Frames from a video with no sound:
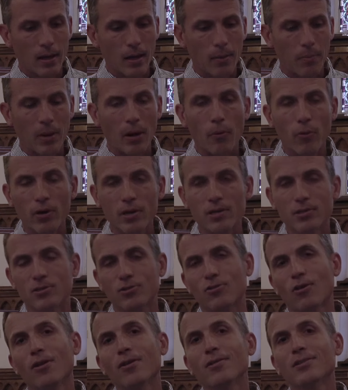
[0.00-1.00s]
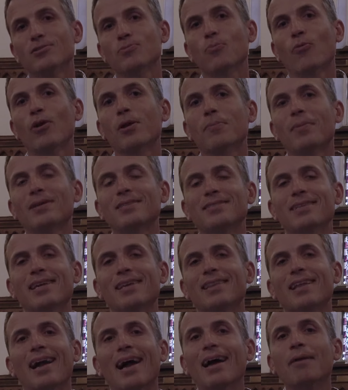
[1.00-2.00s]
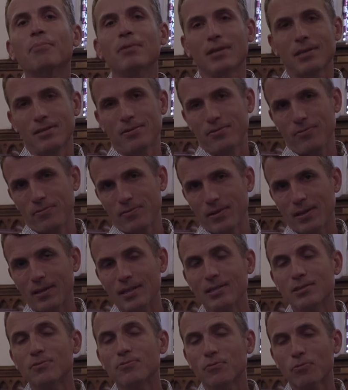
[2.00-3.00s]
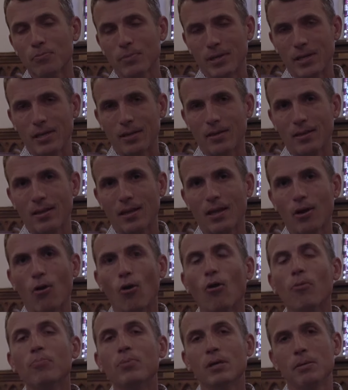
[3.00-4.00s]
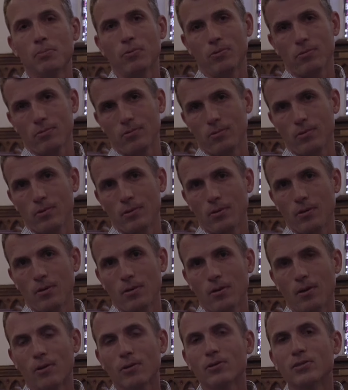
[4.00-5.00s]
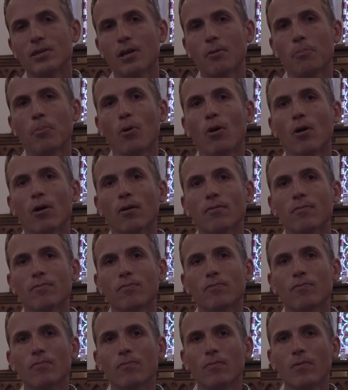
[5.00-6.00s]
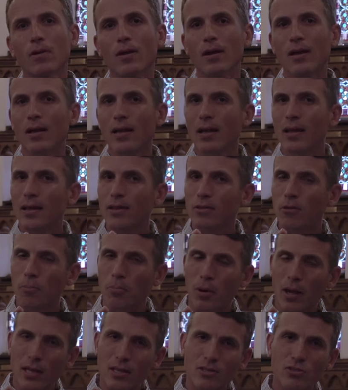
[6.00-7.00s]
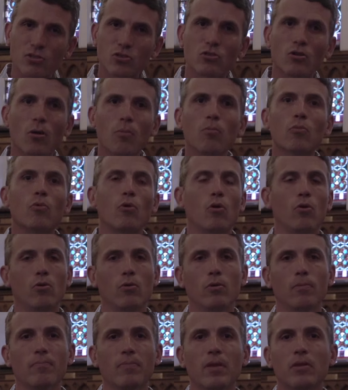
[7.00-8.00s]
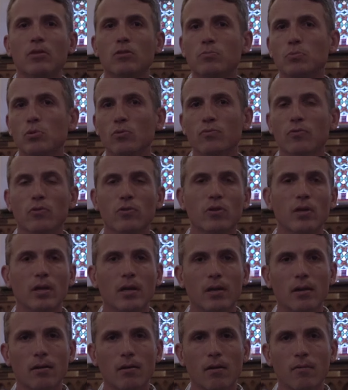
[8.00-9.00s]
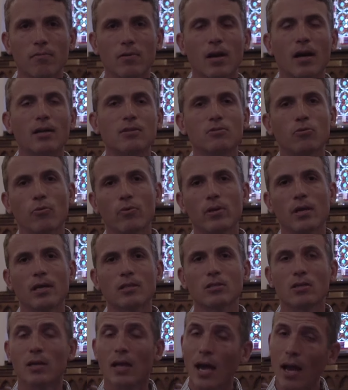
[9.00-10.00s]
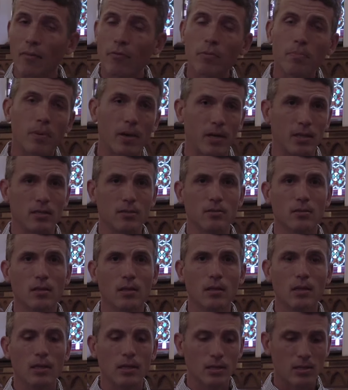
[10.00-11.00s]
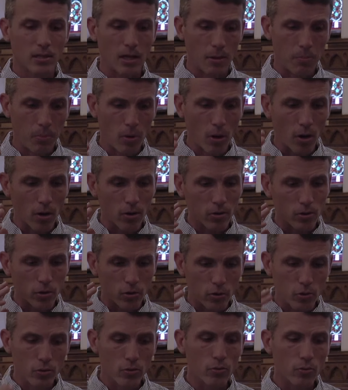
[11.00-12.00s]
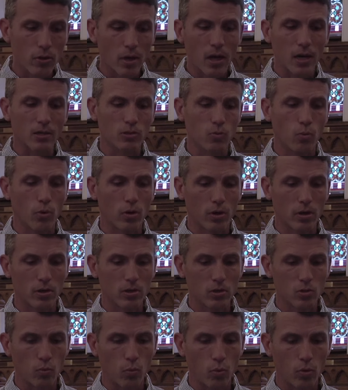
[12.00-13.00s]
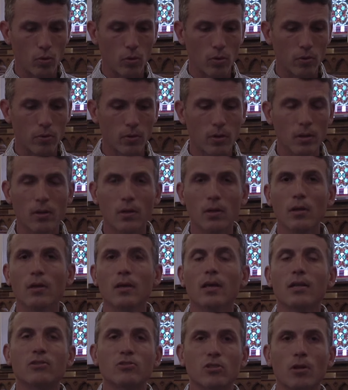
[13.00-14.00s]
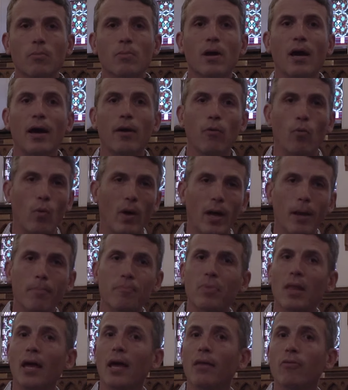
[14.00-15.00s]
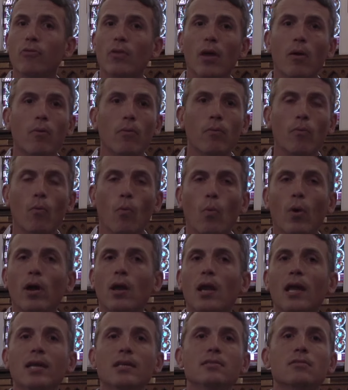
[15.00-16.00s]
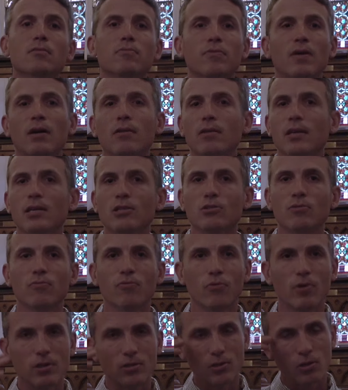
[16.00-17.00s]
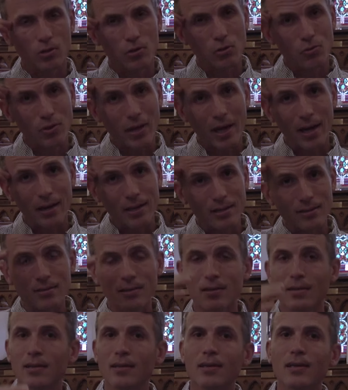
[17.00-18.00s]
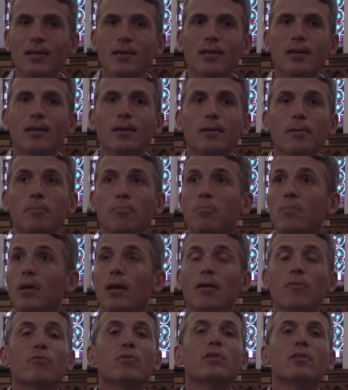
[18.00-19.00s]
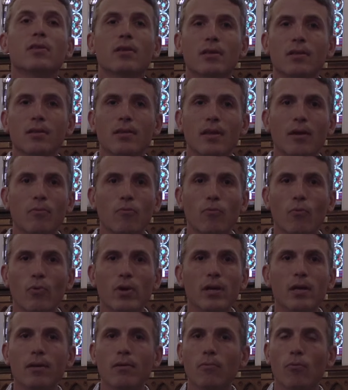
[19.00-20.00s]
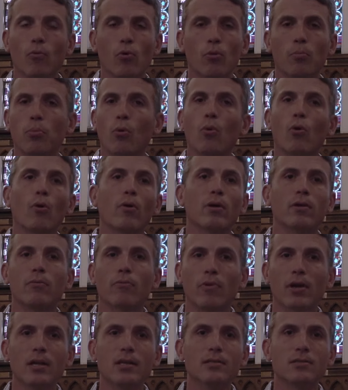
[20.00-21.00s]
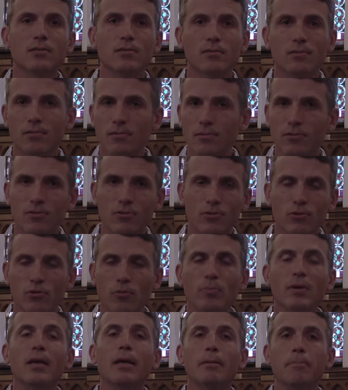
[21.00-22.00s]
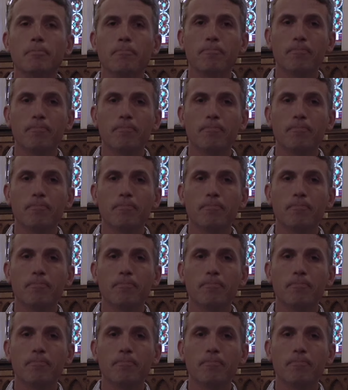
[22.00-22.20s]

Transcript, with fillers: But I wanted to start this morning by saying that I believe, at least for me, that all people are set apart to play some role in this beautiful thing of God's creation. Everybody's set apart to do God's work in this world in some kind of way. And that what lays the foundation for us to do that is everything that we were born and raised to be.